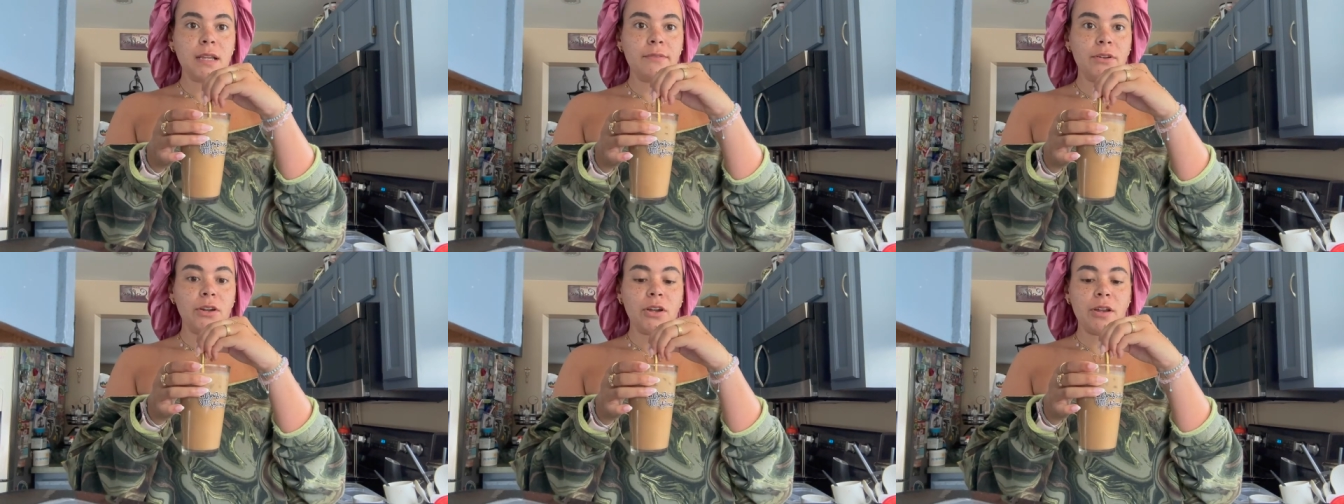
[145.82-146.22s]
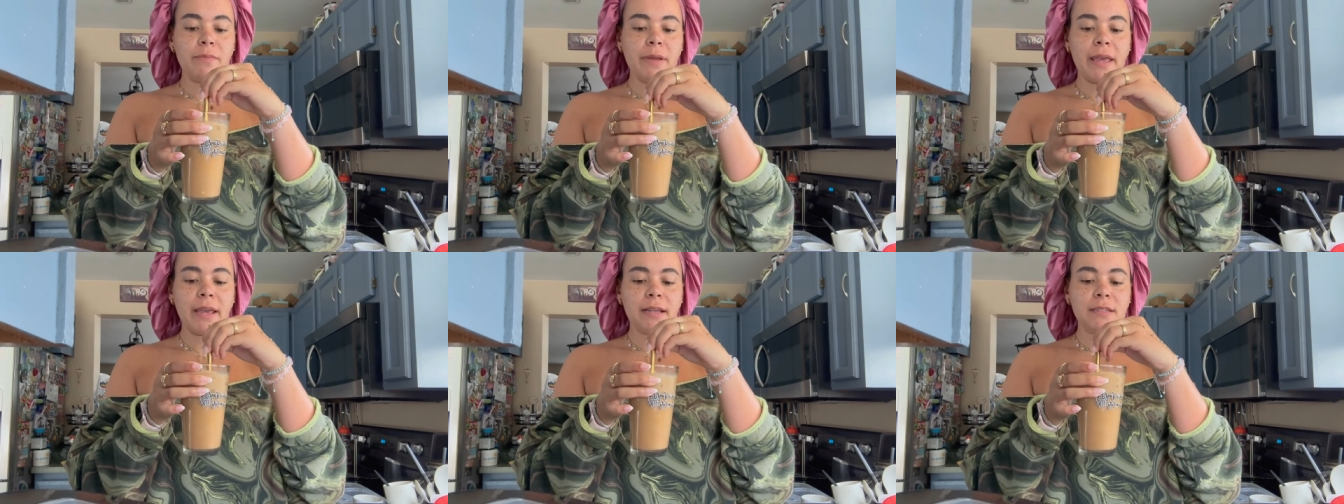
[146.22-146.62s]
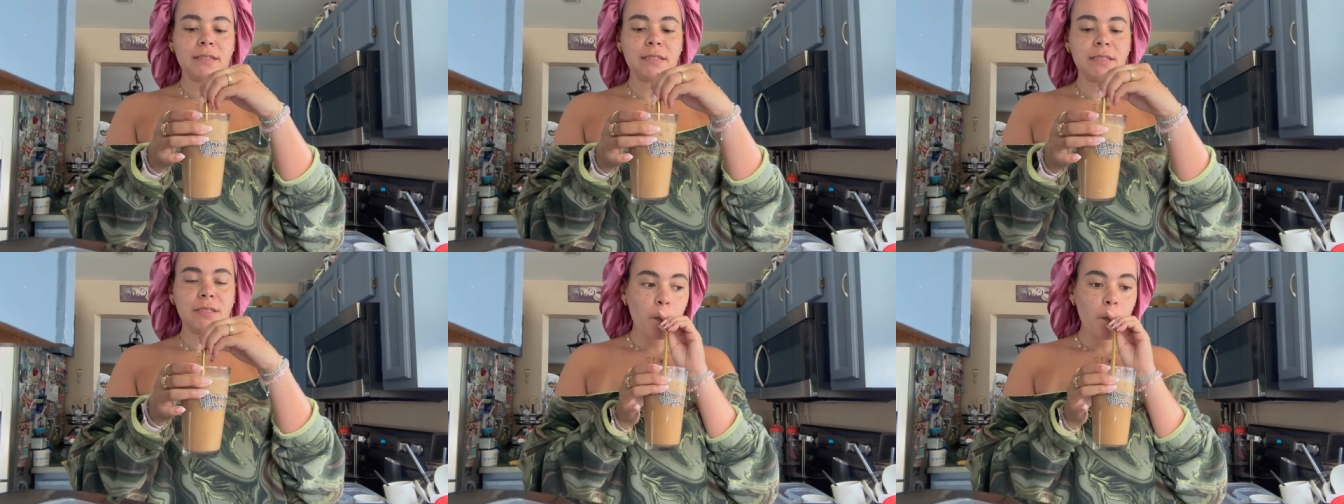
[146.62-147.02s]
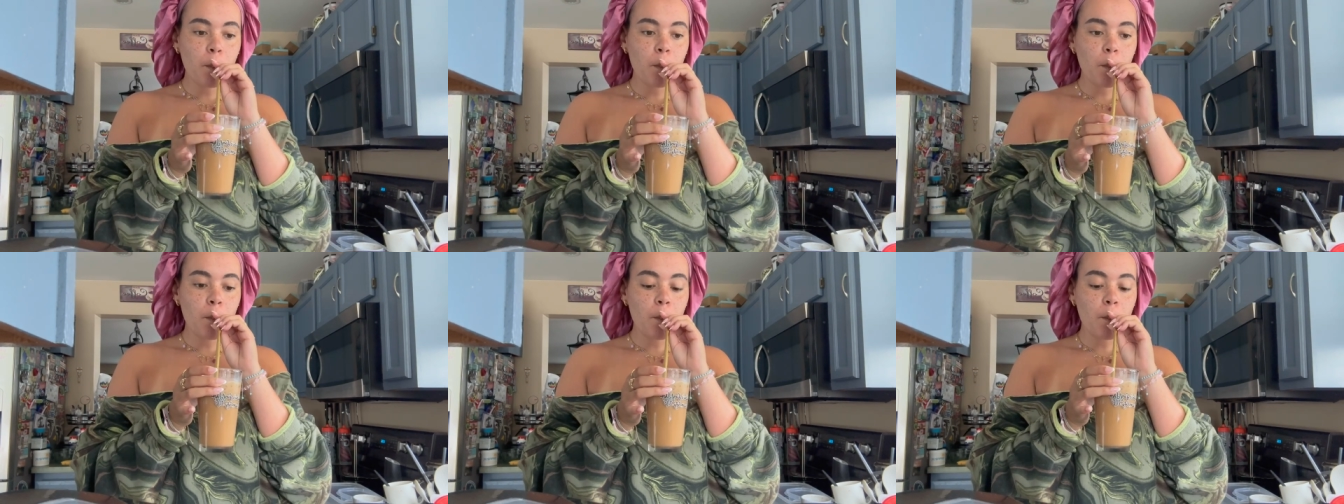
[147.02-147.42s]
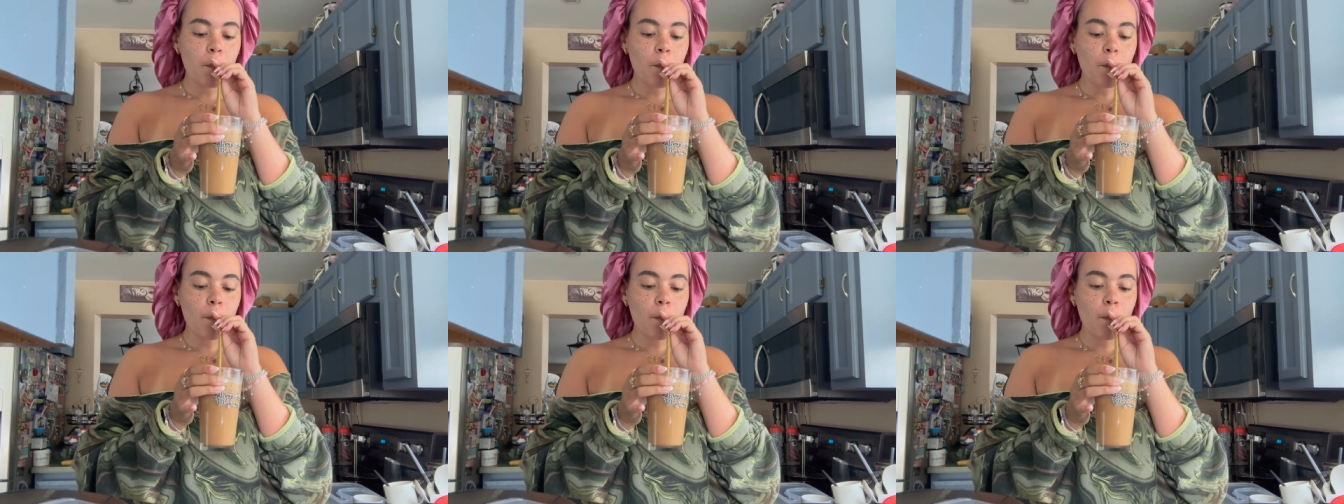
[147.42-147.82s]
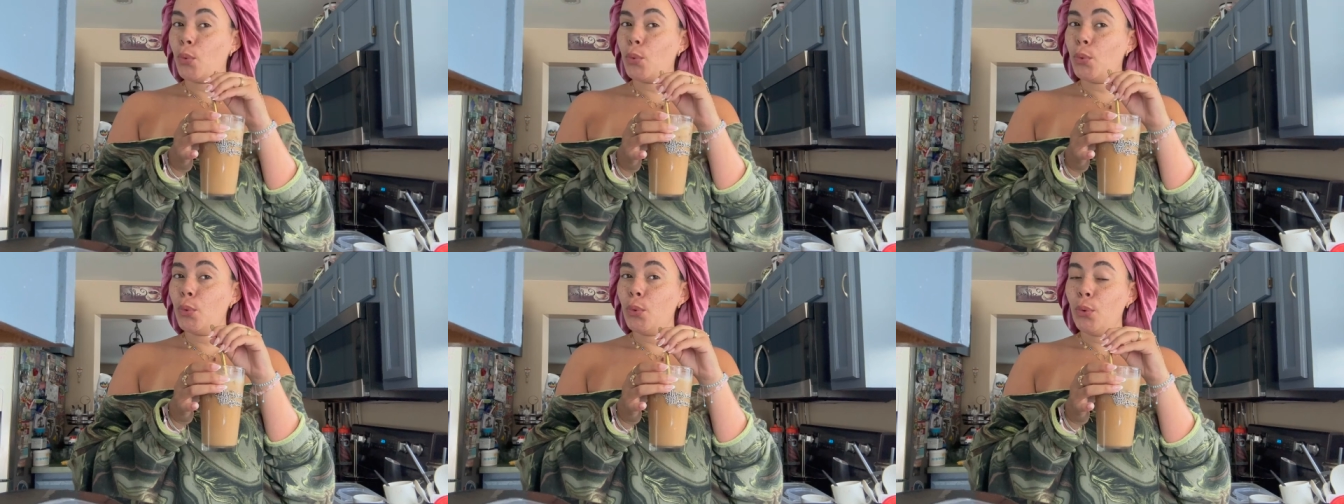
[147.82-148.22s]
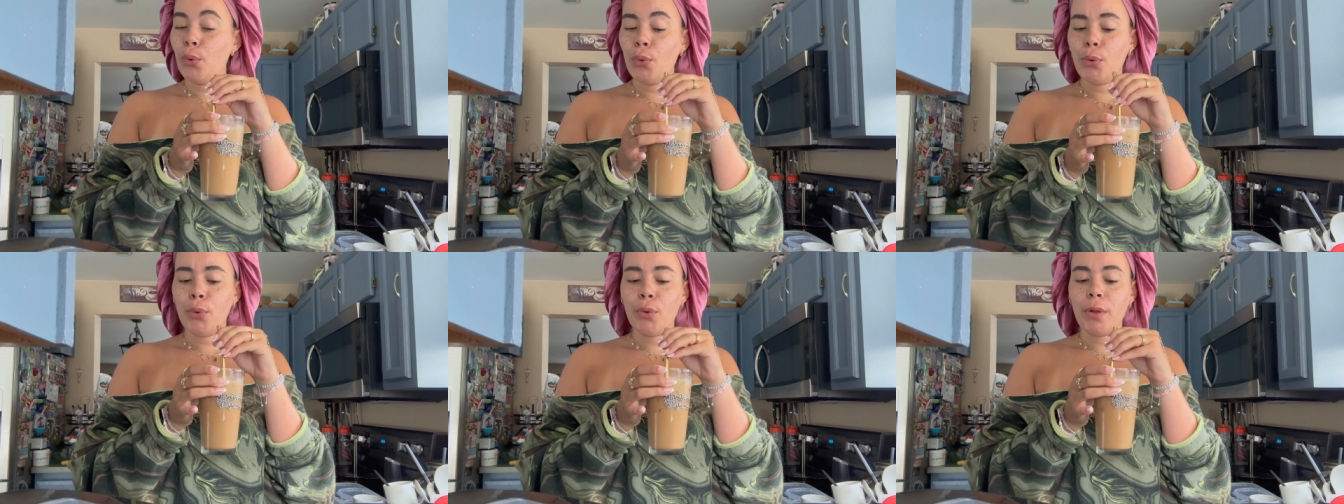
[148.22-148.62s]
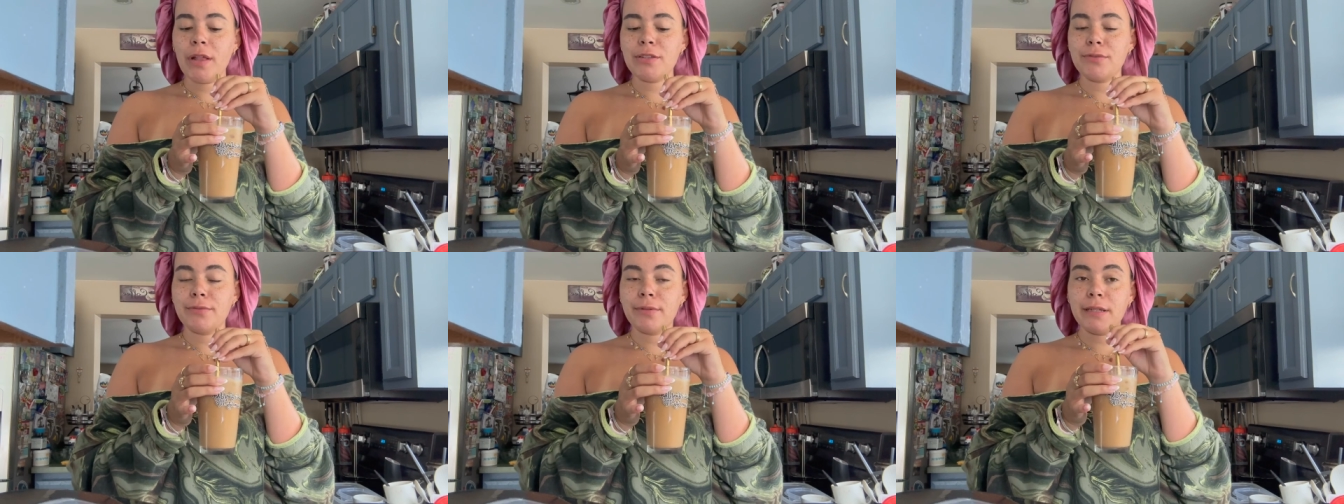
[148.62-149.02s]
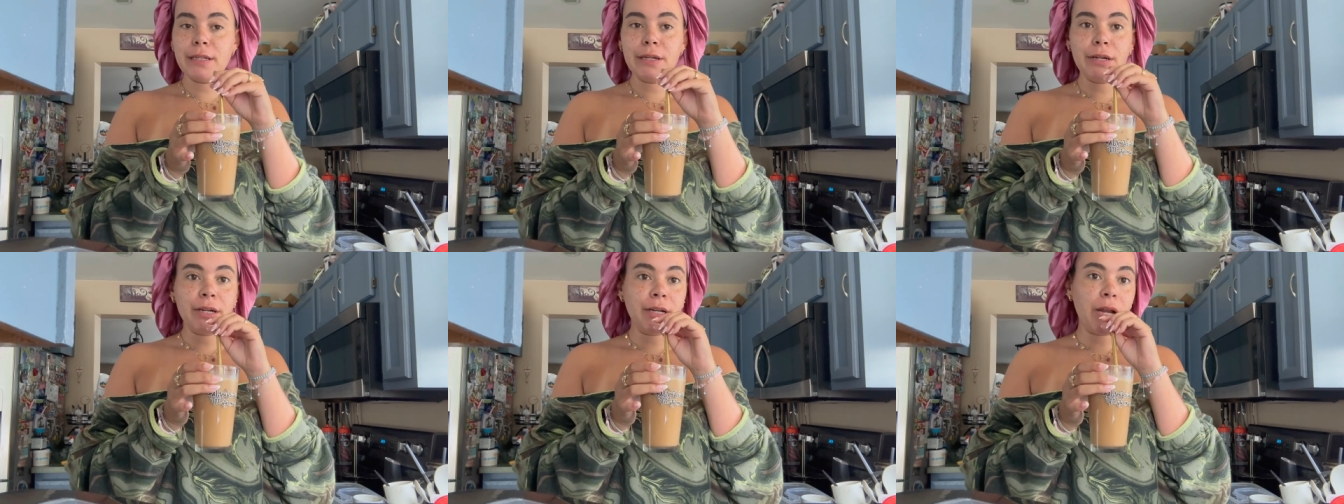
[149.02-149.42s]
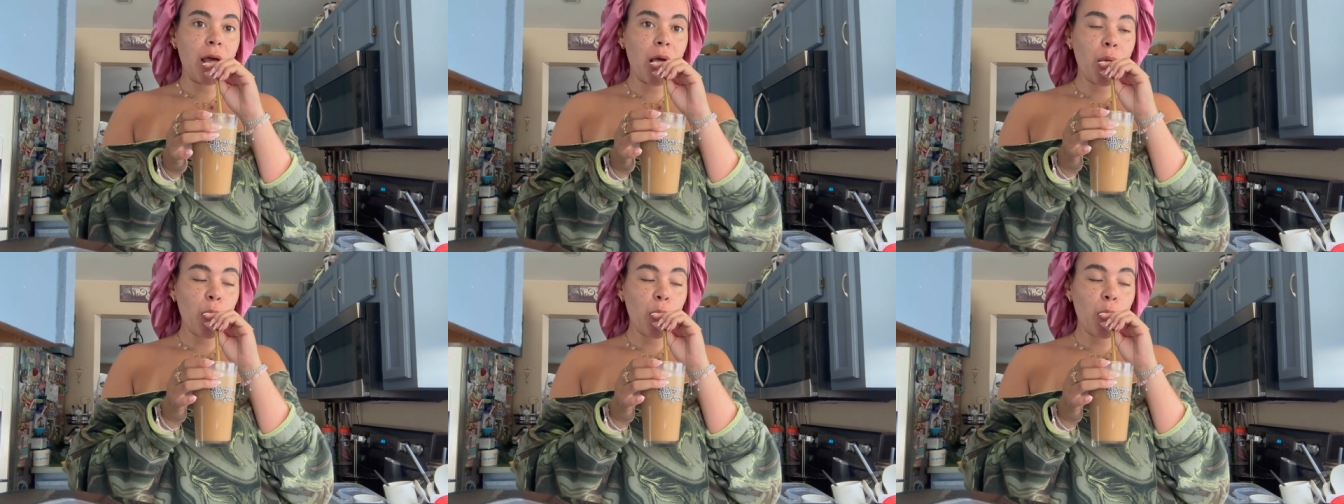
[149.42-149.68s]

for a good mix. Ooh, that's really good.